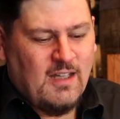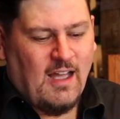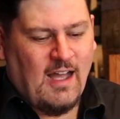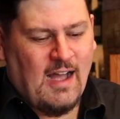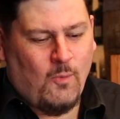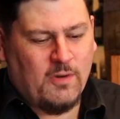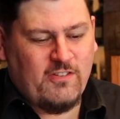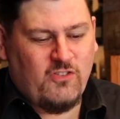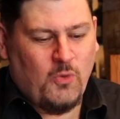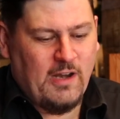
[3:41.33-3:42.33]
What
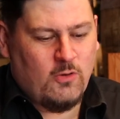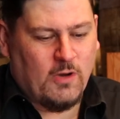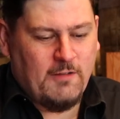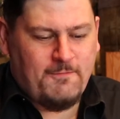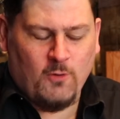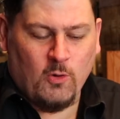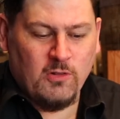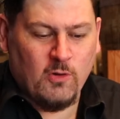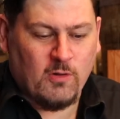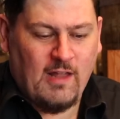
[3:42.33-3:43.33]
does 2024
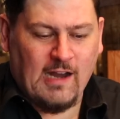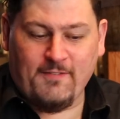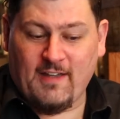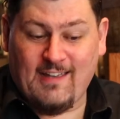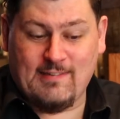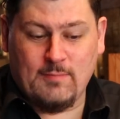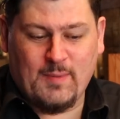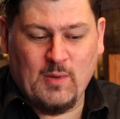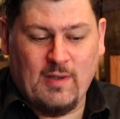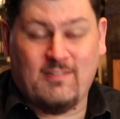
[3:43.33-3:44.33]
look like for
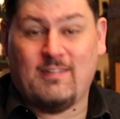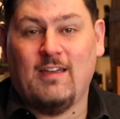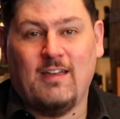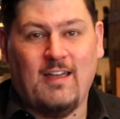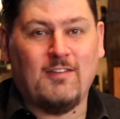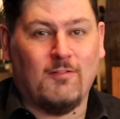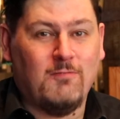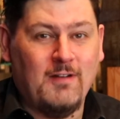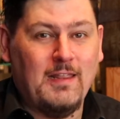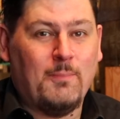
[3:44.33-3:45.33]
SMWS? That's a
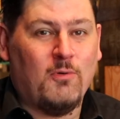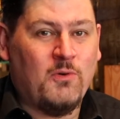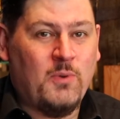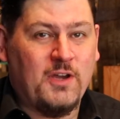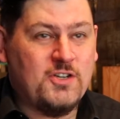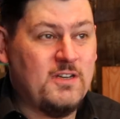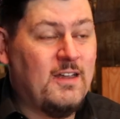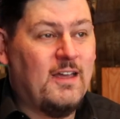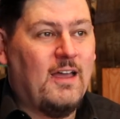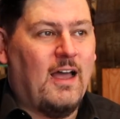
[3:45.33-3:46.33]
really broad question.
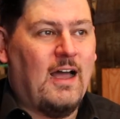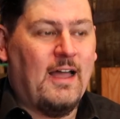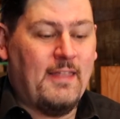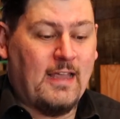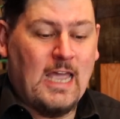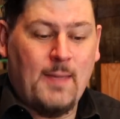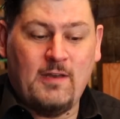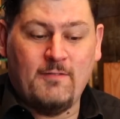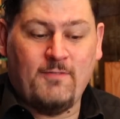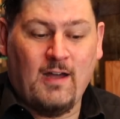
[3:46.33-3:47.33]
That came
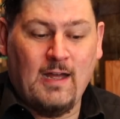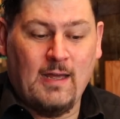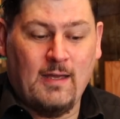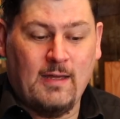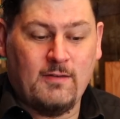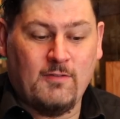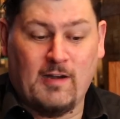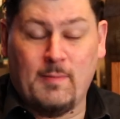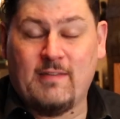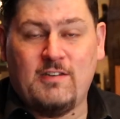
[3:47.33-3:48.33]
in via a
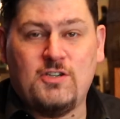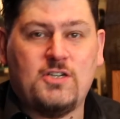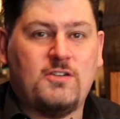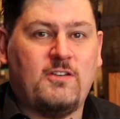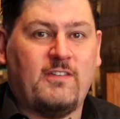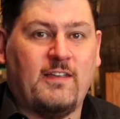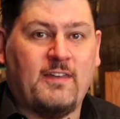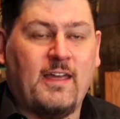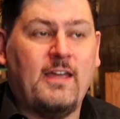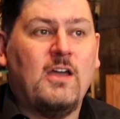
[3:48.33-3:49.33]
direct message just the other
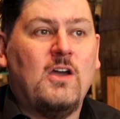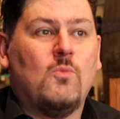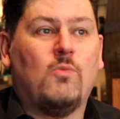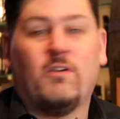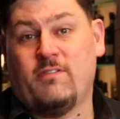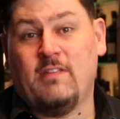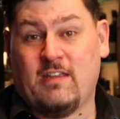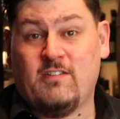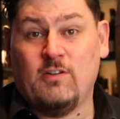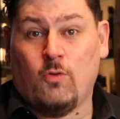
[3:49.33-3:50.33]
day. What does
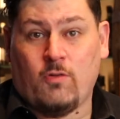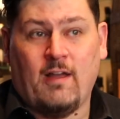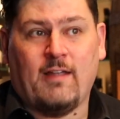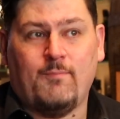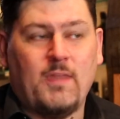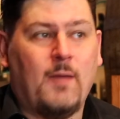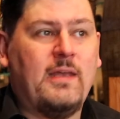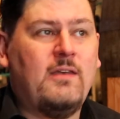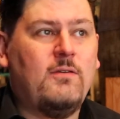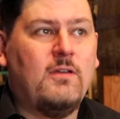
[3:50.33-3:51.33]
next year look like? I
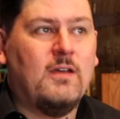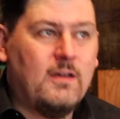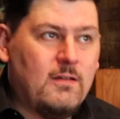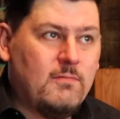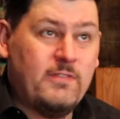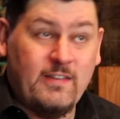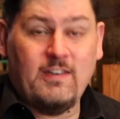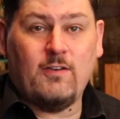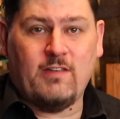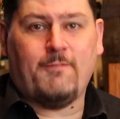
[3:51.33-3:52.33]
mean, this
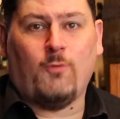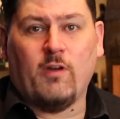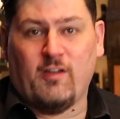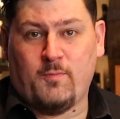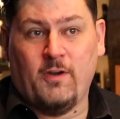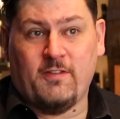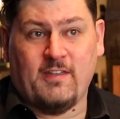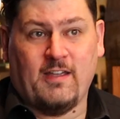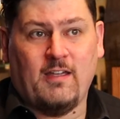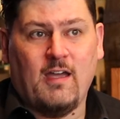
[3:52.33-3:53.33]
year is our 40th
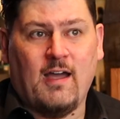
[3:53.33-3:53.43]
birthday.